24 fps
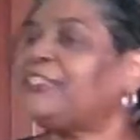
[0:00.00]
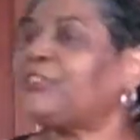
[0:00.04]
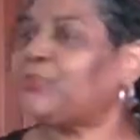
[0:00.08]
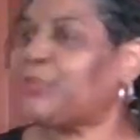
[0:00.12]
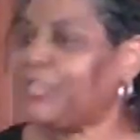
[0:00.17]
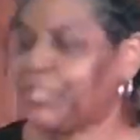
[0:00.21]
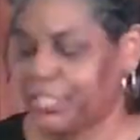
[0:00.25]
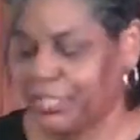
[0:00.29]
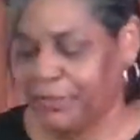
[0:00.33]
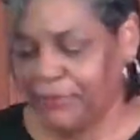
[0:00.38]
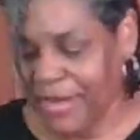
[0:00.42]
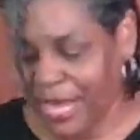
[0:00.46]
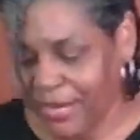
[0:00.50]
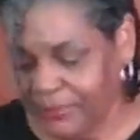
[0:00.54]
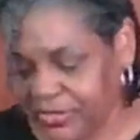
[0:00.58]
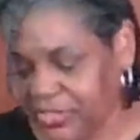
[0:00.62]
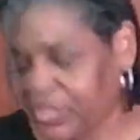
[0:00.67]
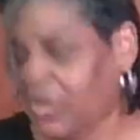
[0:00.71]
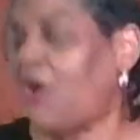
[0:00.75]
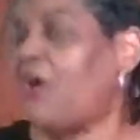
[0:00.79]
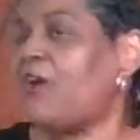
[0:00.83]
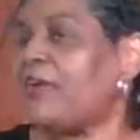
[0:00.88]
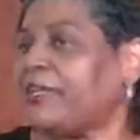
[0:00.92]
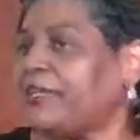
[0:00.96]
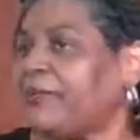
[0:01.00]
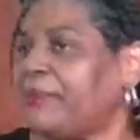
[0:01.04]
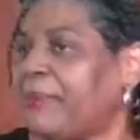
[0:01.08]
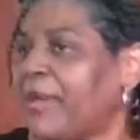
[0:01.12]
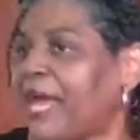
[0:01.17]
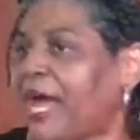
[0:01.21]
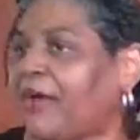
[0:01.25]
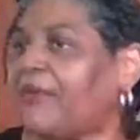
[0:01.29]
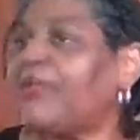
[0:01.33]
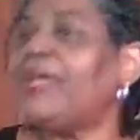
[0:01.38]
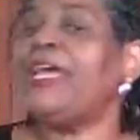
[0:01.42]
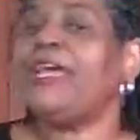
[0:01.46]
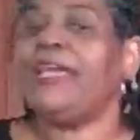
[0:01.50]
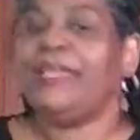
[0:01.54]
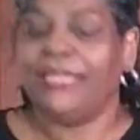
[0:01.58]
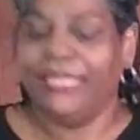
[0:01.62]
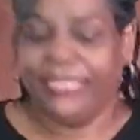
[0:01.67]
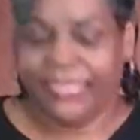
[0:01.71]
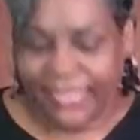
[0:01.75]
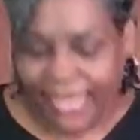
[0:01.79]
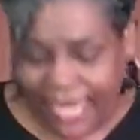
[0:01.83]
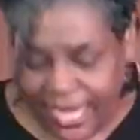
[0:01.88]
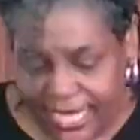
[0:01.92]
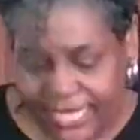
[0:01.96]
of switch up I'm talking about.
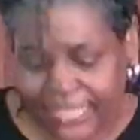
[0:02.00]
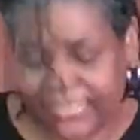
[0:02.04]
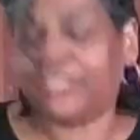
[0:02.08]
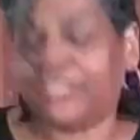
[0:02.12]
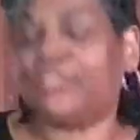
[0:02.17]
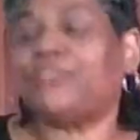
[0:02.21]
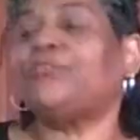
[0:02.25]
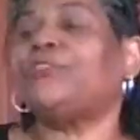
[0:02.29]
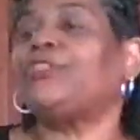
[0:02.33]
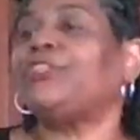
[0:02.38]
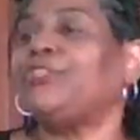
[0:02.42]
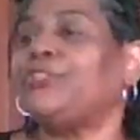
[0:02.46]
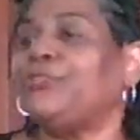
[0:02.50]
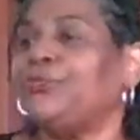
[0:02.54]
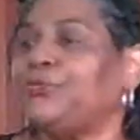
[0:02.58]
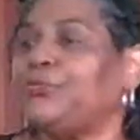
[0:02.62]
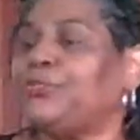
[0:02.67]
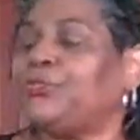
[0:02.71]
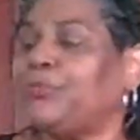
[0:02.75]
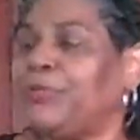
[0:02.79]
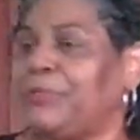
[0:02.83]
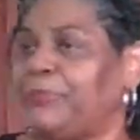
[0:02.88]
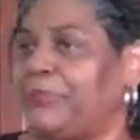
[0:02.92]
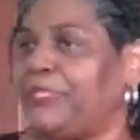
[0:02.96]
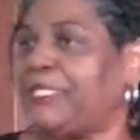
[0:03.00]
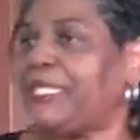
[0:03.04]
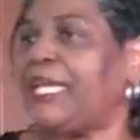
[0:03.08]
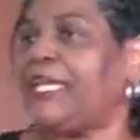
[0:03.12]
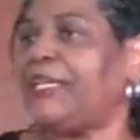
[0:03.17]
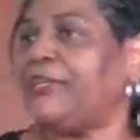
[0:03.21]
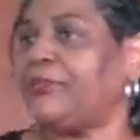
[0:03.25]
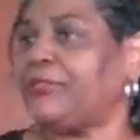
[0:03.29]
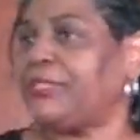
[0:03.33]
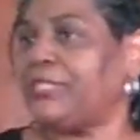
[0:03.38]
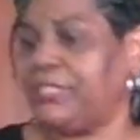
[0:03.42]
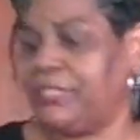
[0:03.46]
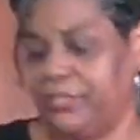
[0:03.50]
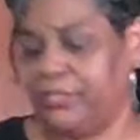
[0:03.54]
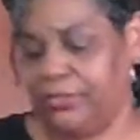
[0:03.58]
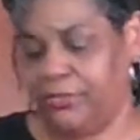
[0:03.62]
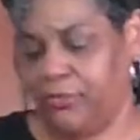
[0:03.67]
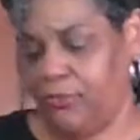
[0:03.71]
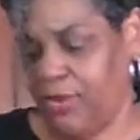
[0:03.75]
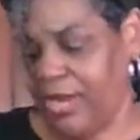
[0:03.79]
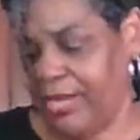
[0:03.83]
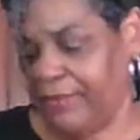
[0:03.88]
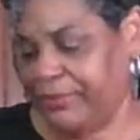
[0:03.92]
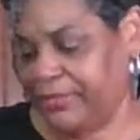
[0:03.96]
Yes, you can use sweet potatoes instead
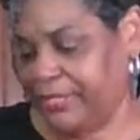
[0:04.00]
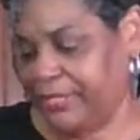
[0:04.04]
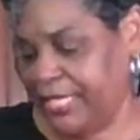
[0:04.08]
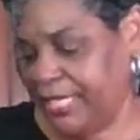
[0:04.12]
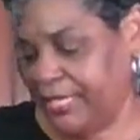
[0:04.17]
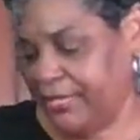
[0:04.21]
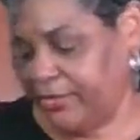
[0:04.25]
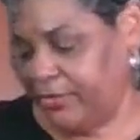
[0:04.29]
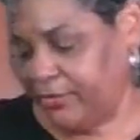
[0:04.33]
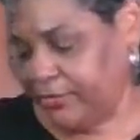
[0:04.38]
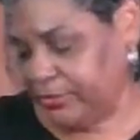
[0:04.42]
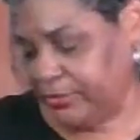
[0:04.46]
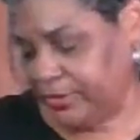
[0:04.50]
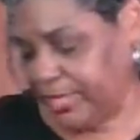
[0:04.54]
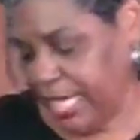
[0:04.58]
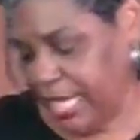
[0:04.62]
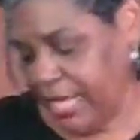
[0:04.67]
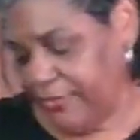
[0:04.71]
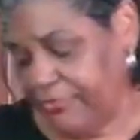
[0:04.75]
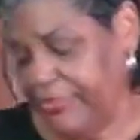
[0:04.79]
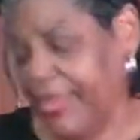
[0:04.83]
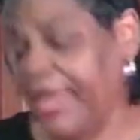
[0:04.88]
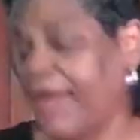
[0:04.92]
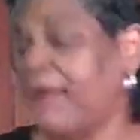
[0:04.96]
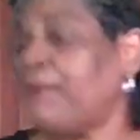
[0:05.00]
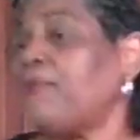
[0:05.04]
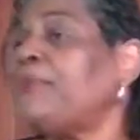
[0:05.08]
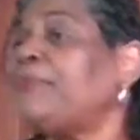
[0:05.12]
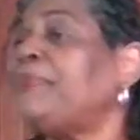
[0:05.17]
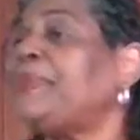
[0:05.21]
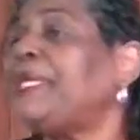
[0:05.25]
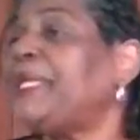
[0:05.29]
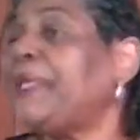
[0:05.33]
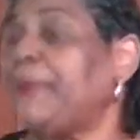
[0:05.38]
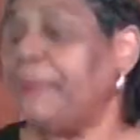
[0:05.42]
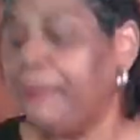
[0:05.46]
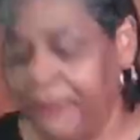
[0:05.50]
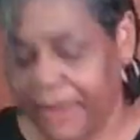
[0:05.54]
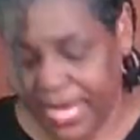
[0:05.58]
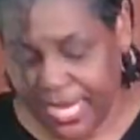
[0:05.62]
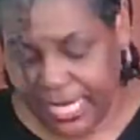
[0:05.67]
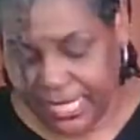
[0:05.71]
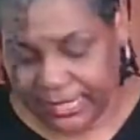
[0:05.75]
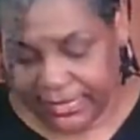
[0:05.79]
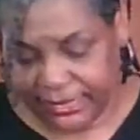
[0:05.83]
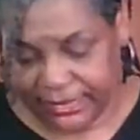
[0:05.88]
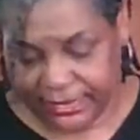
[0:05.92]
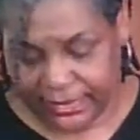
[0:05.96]
of white potatoes. That would be
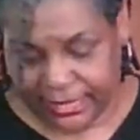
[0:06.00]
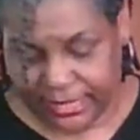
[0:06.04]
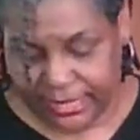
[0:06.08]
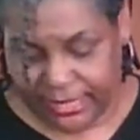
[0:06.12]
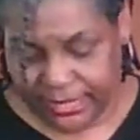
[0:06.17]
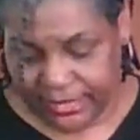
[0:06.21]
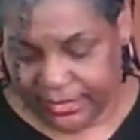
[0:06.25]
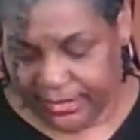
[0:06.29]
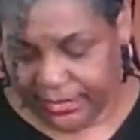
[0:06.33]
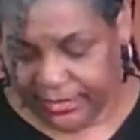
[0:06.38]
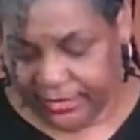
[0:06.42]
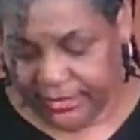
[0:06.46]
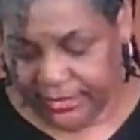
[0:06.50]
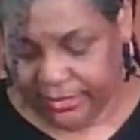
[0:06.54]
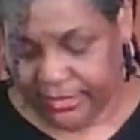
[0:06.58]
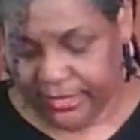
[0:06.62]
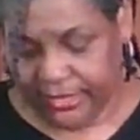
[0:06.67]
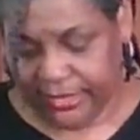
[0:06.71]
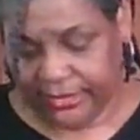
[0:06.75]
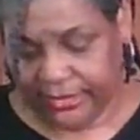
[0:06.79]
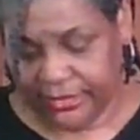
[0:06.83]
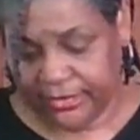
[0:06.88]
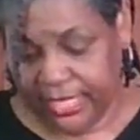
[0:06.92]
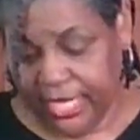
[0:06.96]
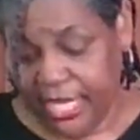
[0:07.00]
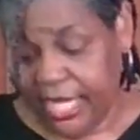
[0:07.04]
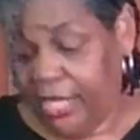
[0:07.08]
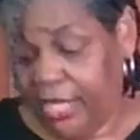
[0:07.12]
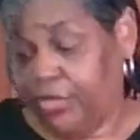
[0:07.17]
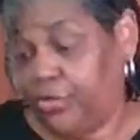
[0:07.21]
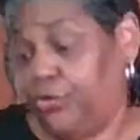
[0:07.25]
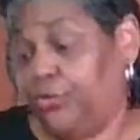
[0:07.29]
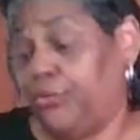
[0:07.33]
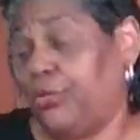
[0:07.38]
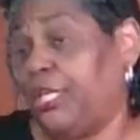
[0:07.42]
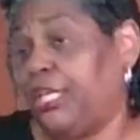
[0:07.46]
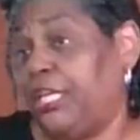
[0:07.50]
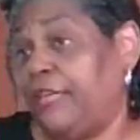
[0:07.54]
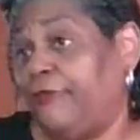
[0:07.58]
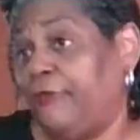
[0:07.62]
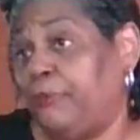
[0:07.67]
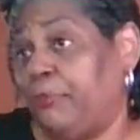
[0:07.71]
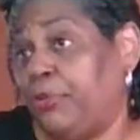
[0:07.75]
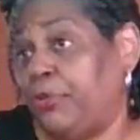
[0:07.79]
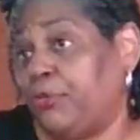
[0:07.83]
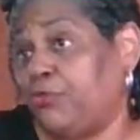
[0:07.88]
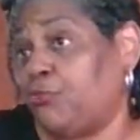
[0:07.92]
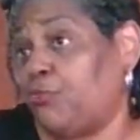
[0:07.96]
amazing. Yes, you could
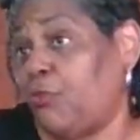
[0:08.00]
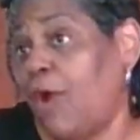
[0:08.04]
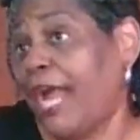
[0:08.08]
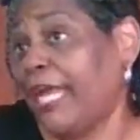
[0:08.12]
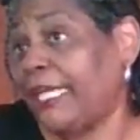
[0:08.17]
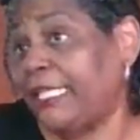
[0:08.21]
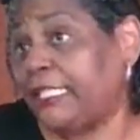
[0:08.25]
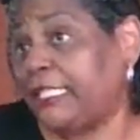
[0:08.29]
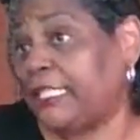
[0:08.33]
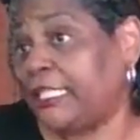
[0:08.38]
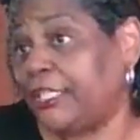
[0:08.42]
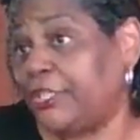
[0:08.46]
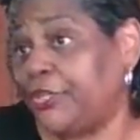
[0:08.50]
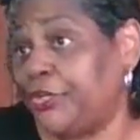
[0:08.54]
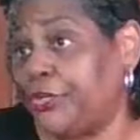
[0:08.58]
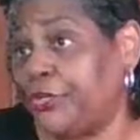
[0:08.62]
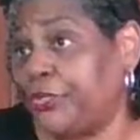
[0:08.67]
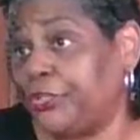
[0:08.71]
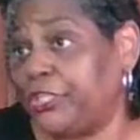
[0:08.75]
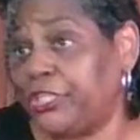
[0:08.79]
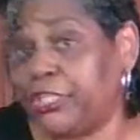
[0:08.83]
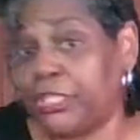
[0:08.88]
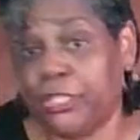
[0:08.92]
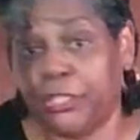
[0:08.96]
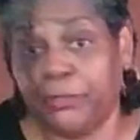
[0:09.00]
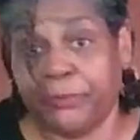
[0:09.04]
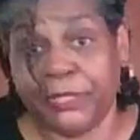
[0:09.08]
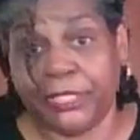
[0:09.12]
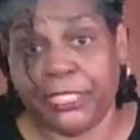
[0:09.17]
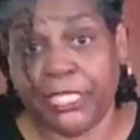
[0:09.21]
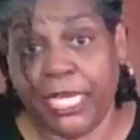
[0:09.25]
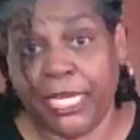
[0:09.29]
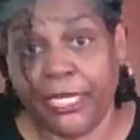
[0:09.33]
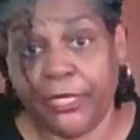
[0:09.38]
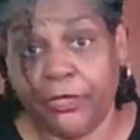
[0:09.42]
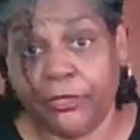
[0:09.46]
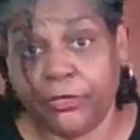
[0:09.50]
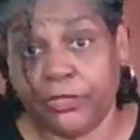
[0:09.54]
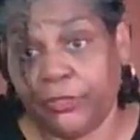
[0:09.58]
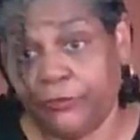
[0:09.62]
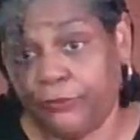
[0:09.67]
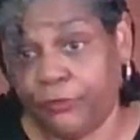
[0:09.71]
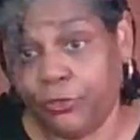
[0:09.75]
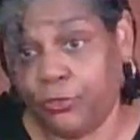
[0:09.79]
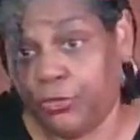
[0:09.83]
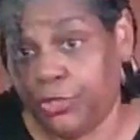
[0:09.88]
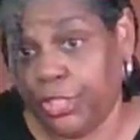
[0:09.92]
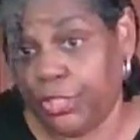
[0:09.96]
even put rice in here instead of potatoes
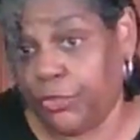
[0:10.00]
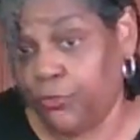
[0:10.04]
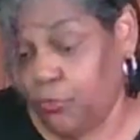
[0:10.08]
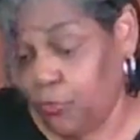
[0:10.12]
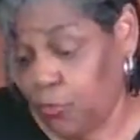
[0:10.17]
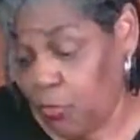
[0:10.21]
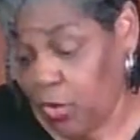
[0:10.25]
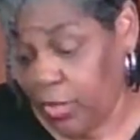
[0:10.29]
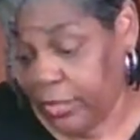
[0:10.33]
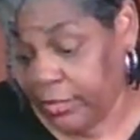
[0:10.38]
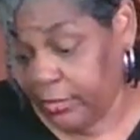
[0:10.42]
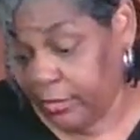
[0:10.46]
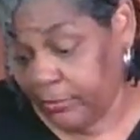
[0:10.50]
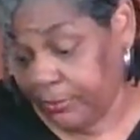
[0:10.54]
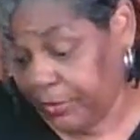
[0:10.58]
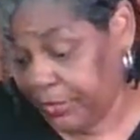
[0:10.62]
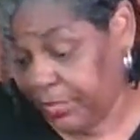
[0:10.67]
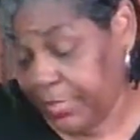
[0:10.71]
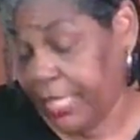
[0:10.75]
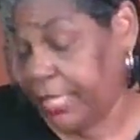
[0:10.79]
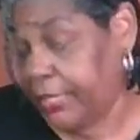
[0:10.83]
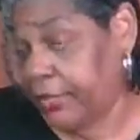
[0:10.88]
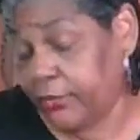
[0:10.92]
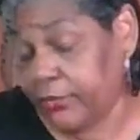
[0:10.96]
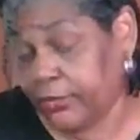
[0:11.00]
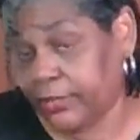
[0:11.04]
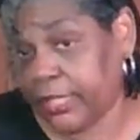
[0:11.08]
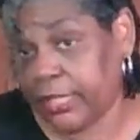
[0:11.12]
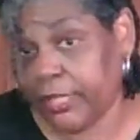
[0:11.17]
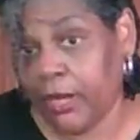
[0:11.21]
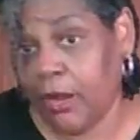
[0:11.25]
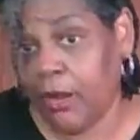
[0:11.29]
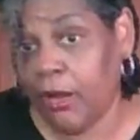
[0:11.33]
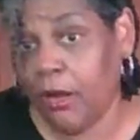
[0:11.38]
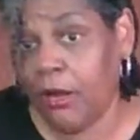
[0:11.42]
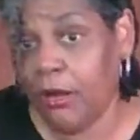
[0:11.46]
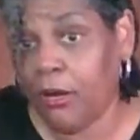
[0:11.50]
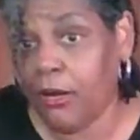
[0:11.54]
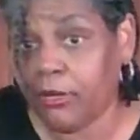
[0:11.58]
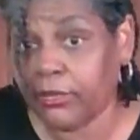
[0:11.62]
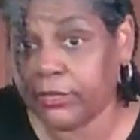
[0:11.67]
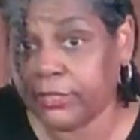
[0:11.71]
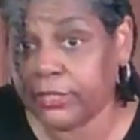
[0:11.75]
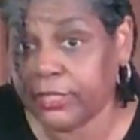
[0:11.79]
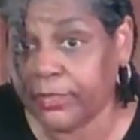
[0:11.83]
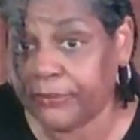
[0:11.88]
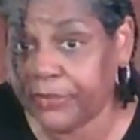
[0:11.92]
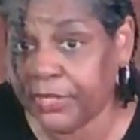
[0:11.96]
if you didn't want potatoes at
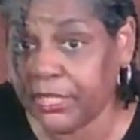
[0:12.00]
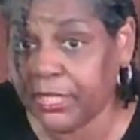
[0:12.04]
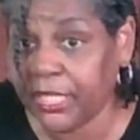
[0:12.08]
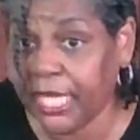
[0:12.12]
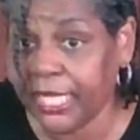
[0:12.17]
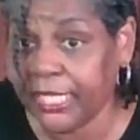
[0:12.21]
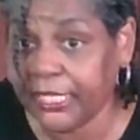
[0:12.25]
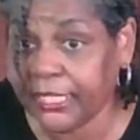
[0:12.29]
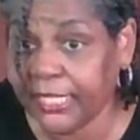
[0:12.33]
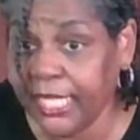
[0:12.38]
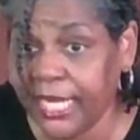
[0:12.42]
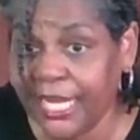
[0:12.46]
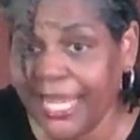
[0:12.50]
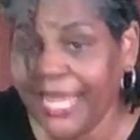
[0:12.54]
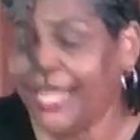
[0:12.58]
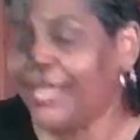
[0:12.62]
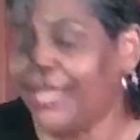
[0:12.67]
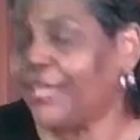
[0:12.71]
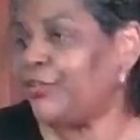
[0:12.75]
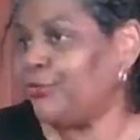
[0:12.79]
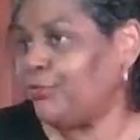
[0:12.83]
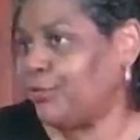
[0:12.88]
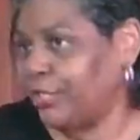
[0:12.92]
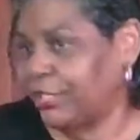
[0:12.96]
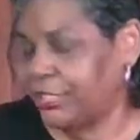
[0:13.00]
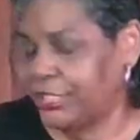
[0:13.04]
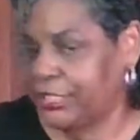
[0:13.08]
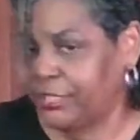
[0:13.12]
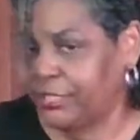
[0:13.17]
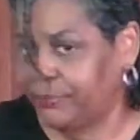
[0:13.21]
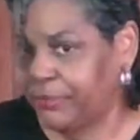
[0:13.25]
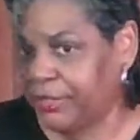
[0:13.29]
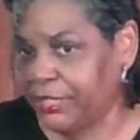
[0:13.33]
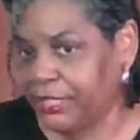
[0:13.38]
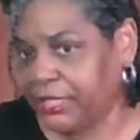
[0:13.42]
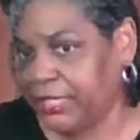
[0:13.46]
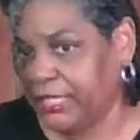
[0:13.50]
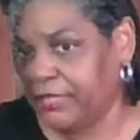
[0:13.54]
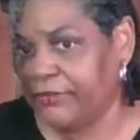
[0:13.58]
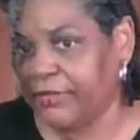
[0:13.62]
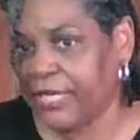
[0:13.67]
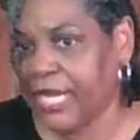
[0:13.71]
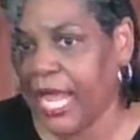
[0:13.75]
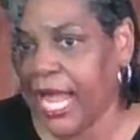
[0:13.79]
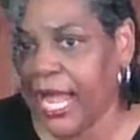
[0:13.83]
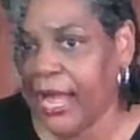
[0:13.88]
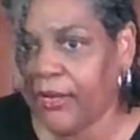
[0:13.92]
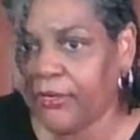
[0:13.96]
all, something like that. You could simply leave
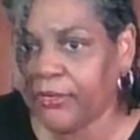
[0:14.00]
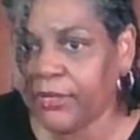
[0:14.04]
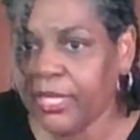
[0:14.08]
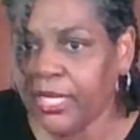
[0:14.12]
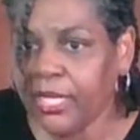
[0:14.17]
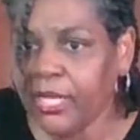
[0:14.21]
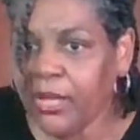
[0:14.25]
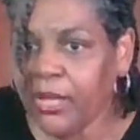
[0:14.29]
it out.